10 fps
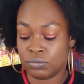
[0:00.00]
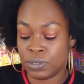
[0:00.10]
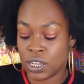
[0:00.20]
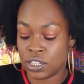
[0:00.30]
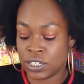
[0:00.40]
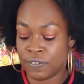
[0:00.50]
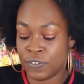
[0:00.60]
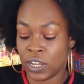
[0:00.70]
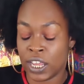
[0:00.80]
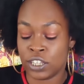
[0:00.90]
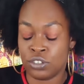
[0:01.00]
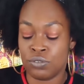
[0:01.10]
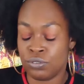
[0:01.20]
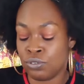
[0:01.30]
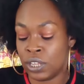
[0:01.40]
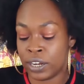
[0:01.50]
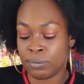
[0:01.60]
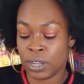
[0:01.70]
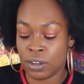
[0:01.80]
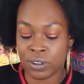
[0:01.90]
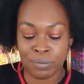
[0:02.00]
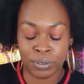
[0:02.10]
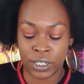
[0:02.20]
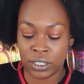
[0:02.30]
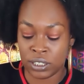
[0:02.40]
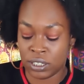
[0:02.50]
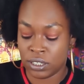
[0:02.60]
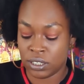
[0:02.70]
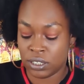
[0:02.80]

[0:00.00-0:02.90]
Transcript: because they feel like you let them go completely.